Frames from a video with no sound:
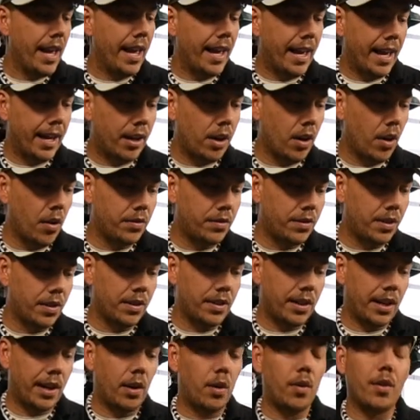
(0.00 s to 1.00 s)
it goes to
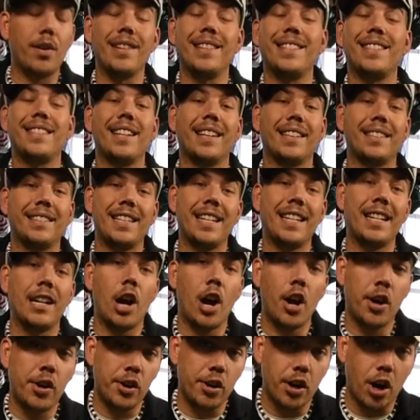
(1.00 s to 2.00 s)
zero to sixteen
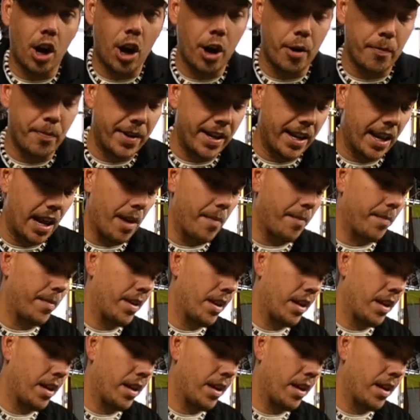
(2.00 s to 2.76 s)
hundred R P M.